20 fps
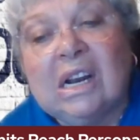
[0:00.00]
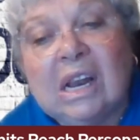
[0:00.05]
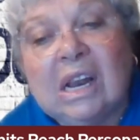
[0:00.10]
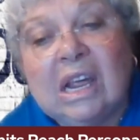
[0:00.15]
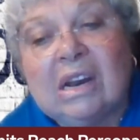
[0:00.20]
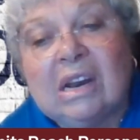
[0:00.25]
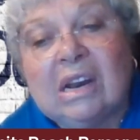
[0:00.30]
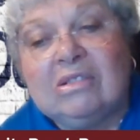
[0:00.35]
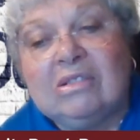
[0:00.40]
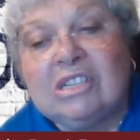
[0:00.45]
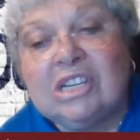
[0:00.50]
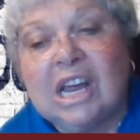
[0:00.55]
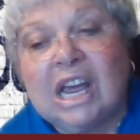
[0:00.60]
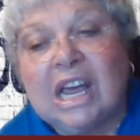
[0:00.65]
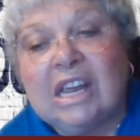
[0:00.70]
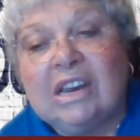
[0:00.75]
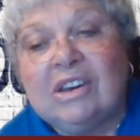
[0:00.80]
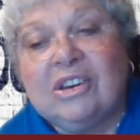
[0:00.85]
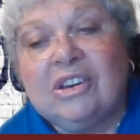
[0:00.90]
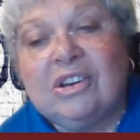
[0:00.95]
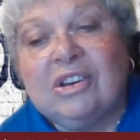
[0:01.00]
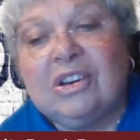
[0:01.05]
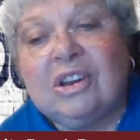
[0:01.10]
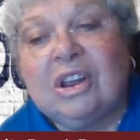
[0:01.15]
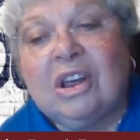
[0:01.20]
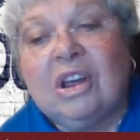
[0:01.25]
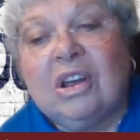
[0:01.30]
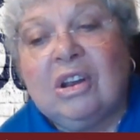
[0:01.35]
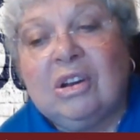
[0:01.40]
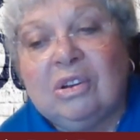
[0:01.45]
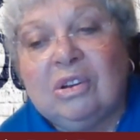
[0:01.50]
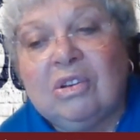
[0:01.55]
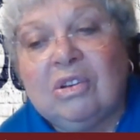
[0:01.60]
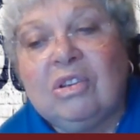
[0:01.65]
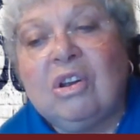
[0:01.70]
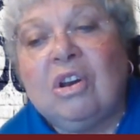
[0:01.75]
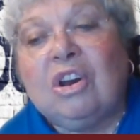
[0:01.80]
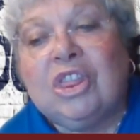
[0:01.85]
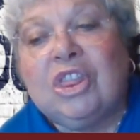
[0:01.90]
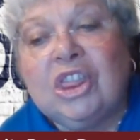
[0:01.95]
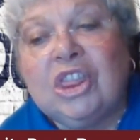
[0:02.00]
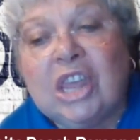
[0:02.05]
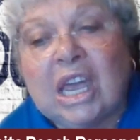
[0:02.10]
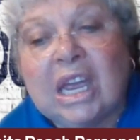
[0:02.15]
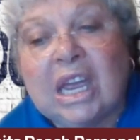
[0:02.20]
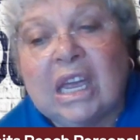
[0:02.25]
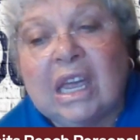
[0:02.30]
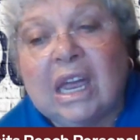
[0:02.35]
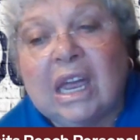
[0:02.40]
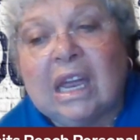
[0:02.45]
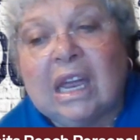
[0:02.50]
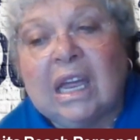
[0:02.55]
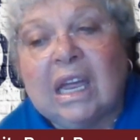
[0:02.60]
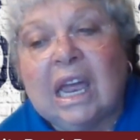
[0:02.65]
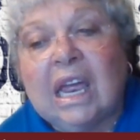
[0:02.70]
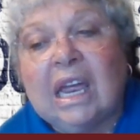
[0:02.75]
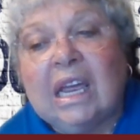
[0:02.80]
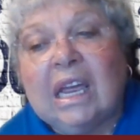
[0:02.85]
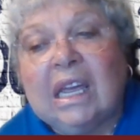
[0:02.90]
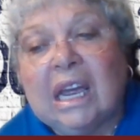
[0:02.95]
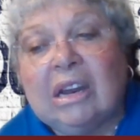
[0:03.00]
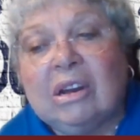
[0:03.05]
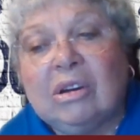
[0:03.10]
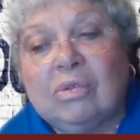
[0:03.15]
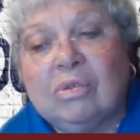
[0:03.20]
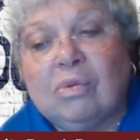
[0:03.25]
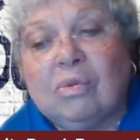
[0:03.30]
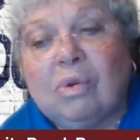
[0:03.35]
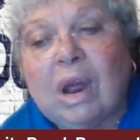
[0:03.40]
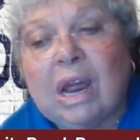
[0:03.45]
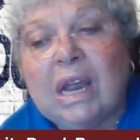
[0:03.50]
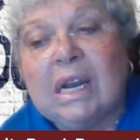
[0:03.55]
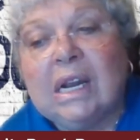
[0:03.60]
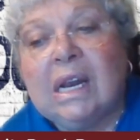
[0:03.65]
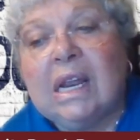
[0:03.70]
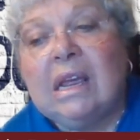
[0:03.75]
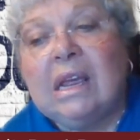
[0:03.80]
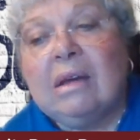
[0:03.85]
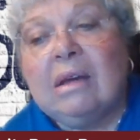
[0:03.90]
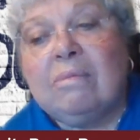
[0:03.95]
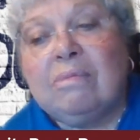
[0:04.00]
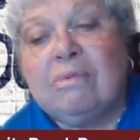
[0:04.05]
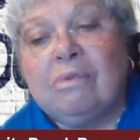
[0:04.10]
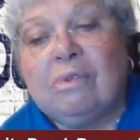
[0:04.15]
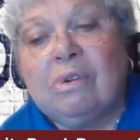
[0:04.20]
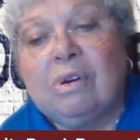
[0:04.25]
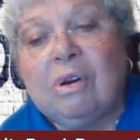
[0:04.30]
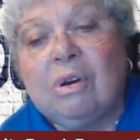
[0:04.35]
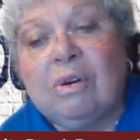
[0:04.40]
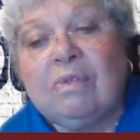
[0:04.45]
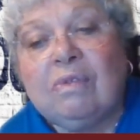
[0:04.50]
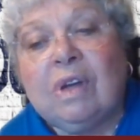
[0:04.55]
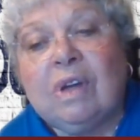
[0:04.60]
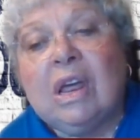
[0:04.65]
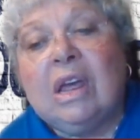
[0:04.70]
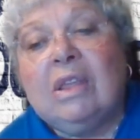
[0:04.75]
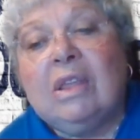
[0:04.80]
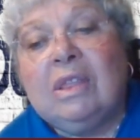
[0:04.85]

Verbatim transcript: Little changes to your thinking can greatly improve